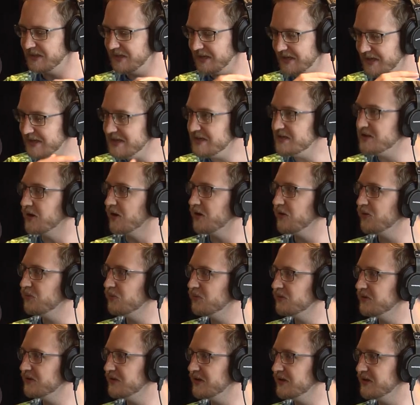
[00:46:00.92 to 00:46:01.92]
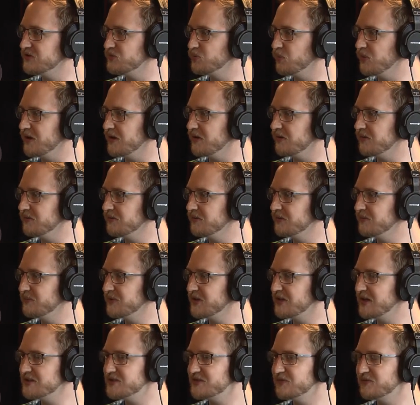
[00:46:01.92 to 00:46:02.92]
ego as well. Mm-hmm.
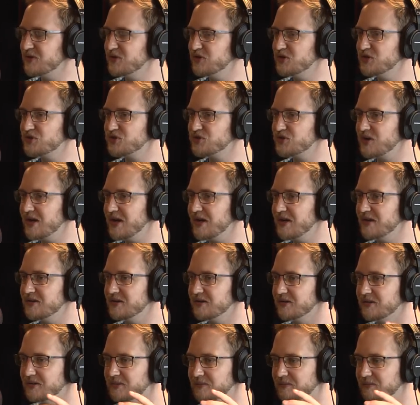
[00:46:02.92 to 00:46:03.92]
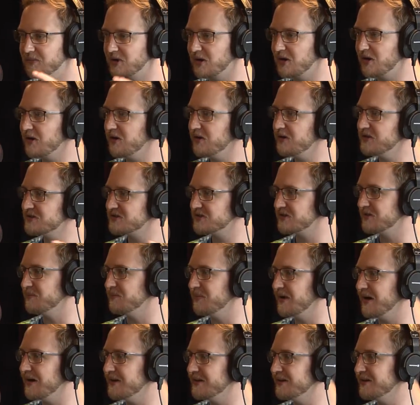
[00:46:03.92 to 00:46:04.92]
Because if you're just trying to hurt
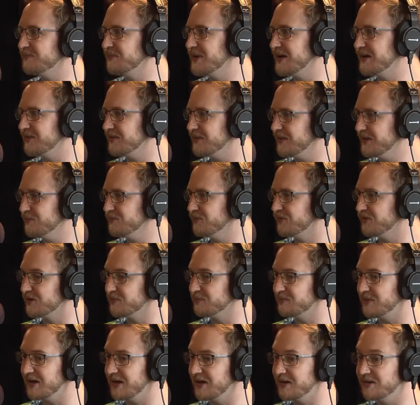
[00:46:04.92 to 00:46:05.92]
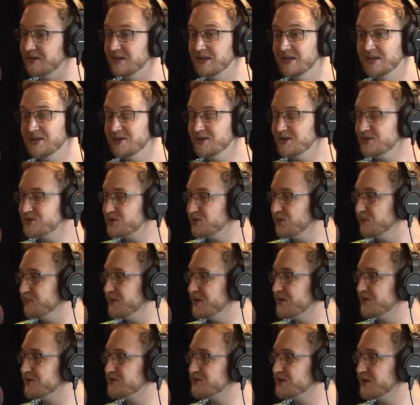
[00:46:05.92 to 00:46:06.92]
somebody and make them look bad, you're just going to
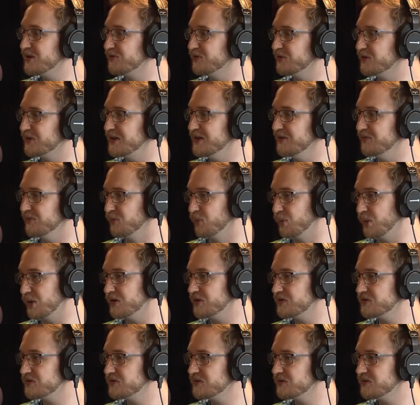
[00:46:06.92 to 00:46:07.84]
make yourself look even worse.